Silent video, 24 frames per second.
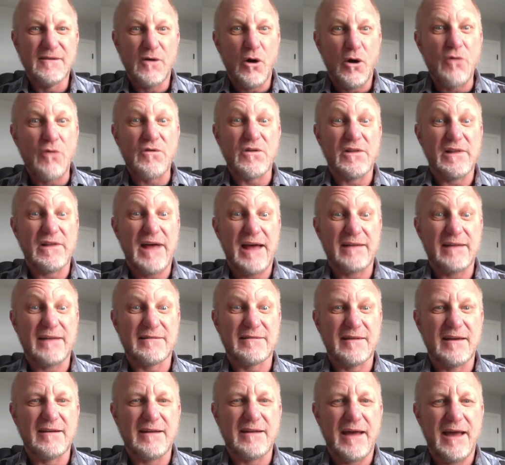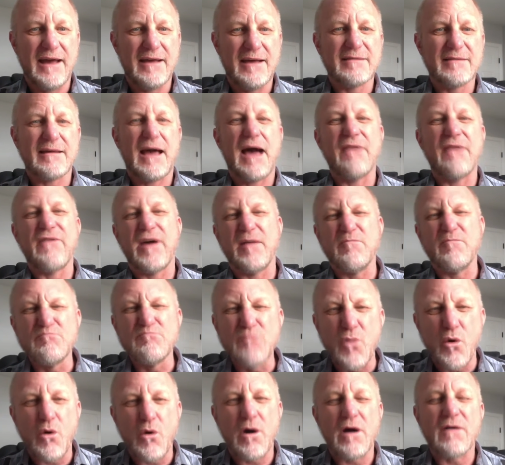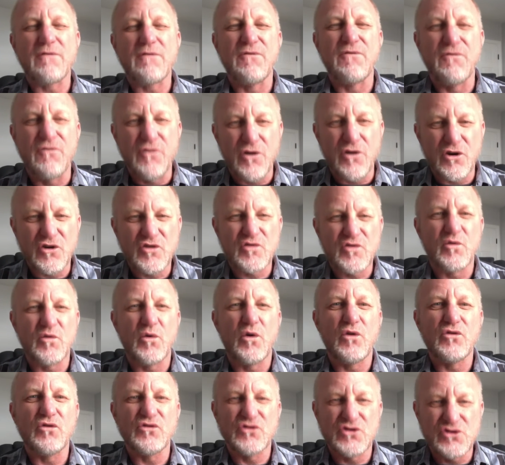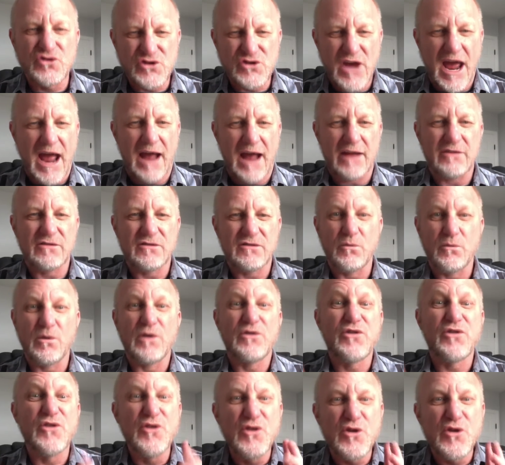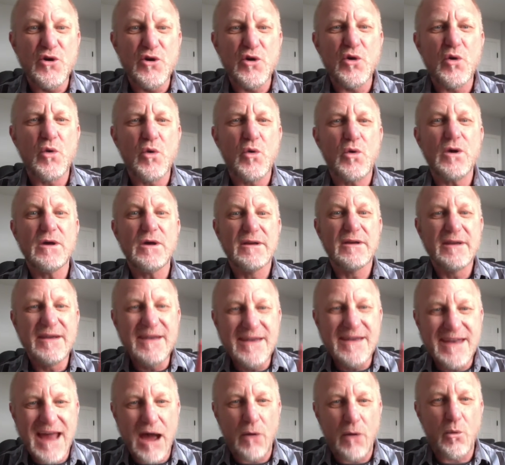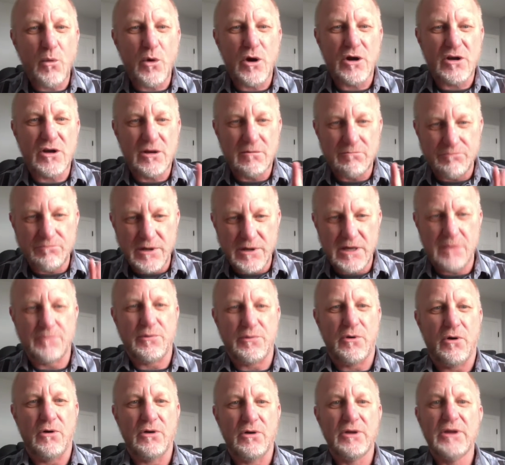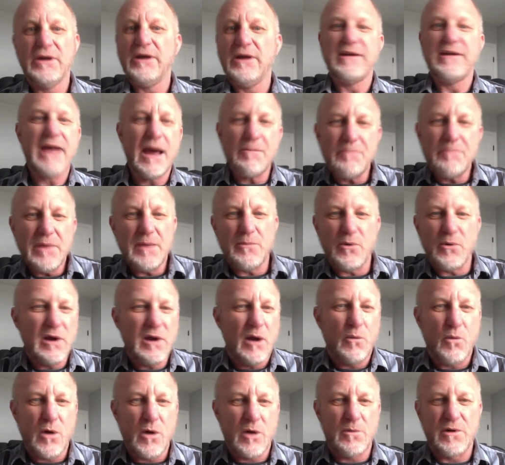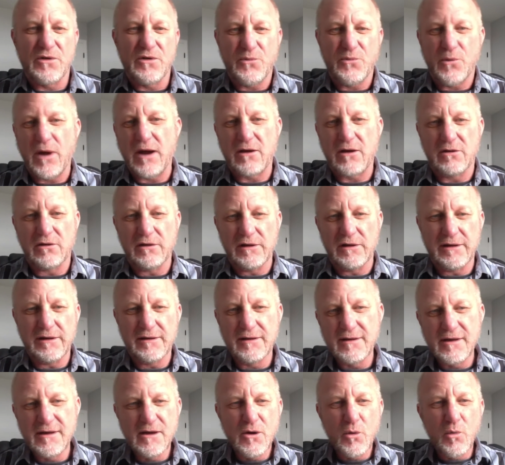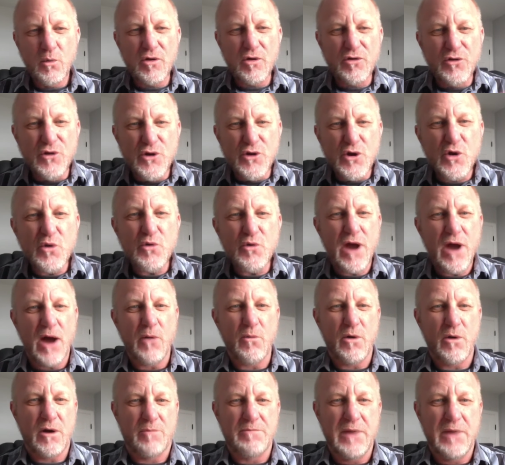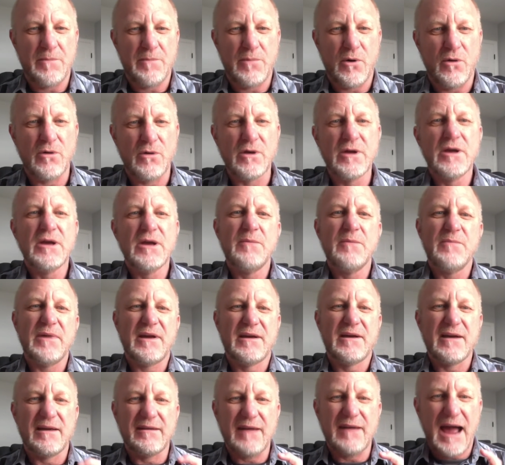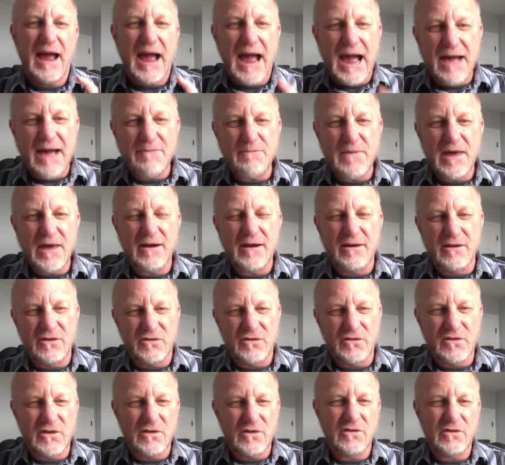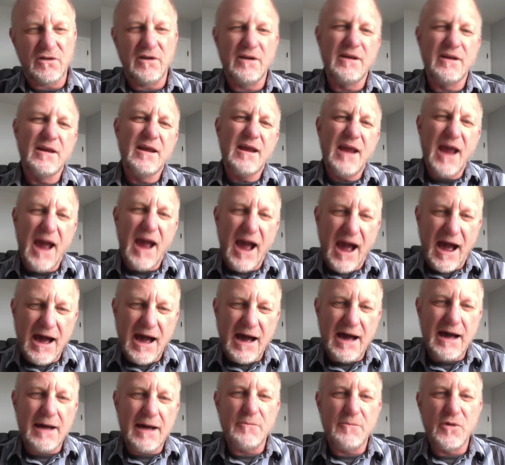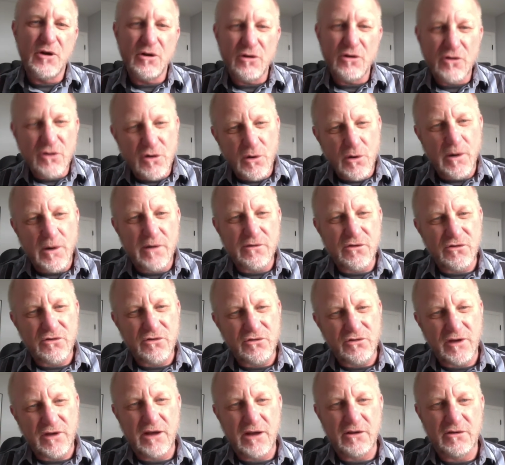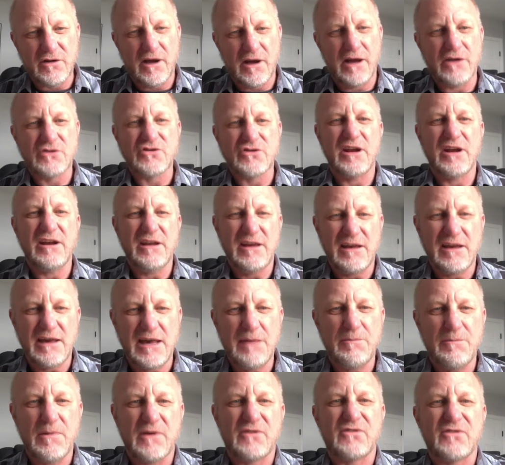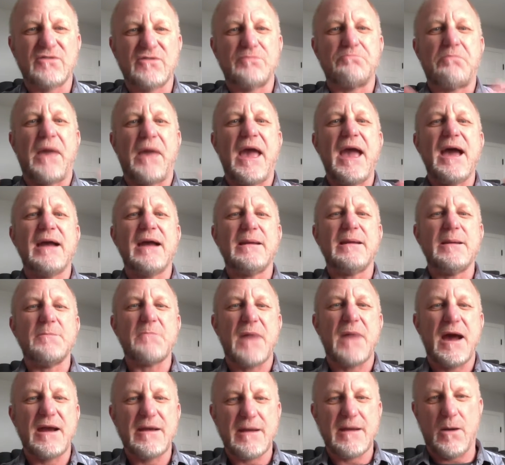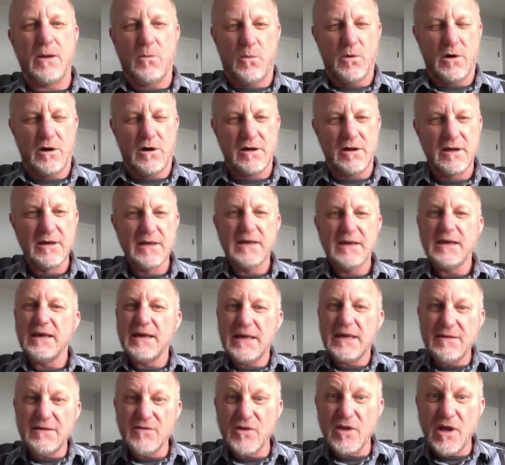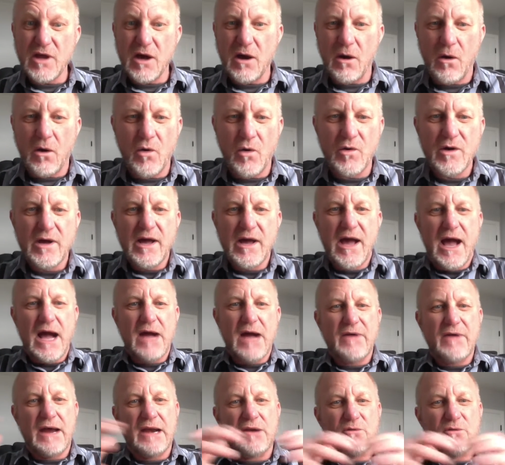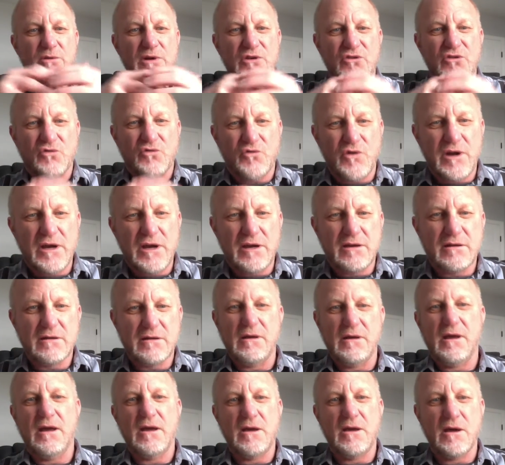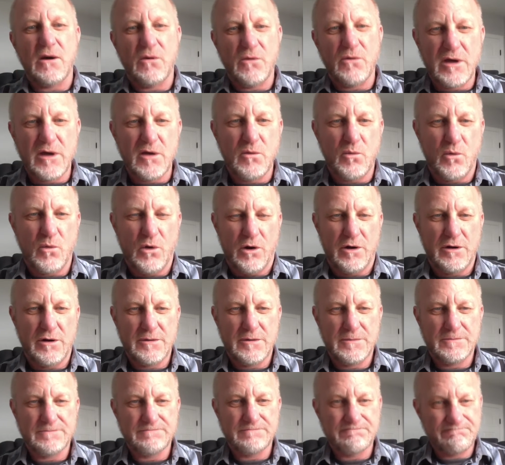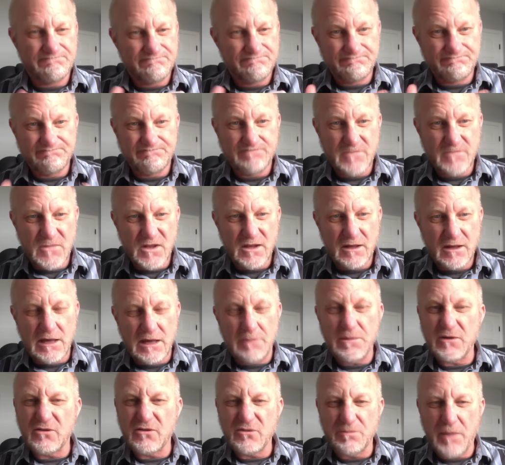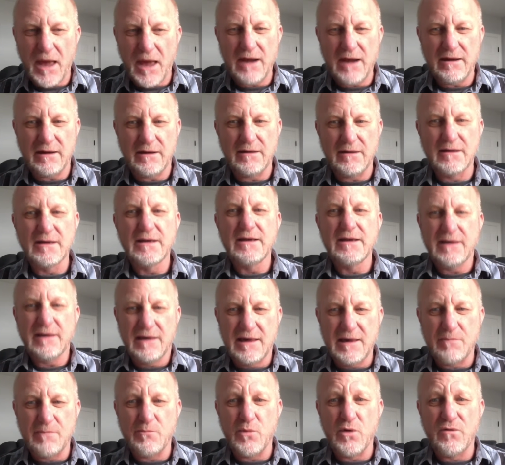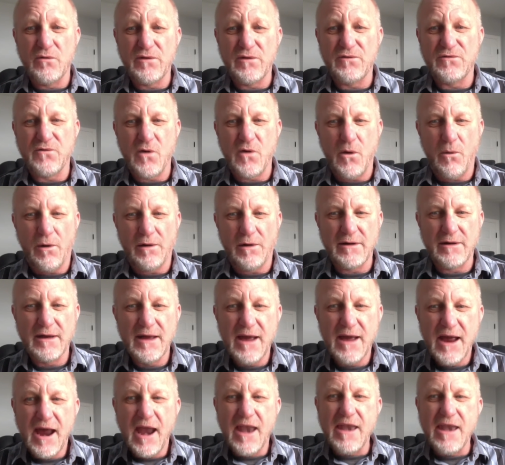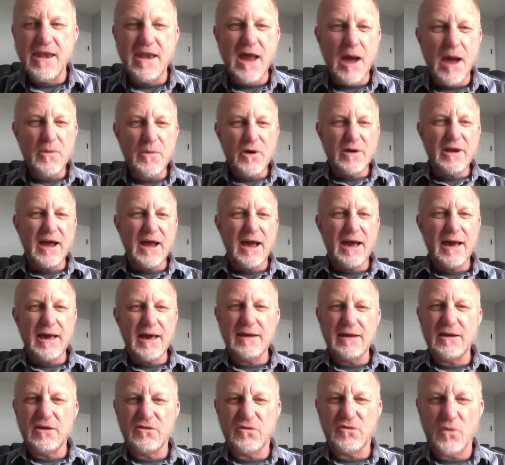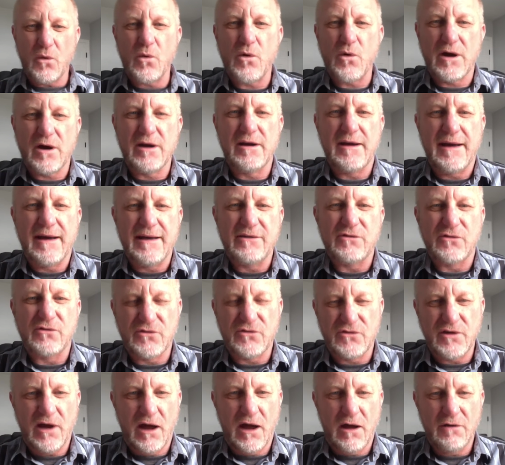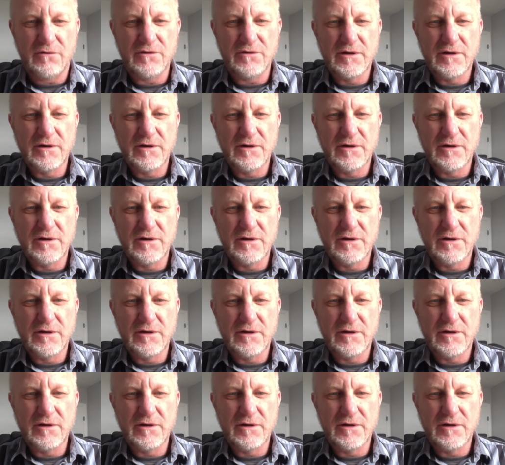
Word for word: Over the last 10 days, I've had more virtual chats with new networked people. Not people that I work with regularly. With new network people, because I've made a decision. I'm going to stay in touch and keep expanding my network, even though I've had to retreat and go inward. Keep expanding. Keep moving forward. Number 9 is organize yourself.